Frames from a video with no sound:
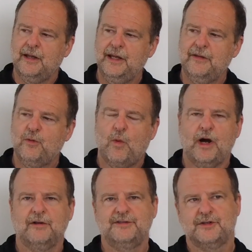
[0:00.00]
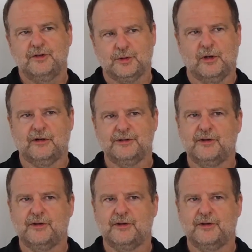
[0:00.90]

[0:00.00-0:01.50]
in the wireless controller.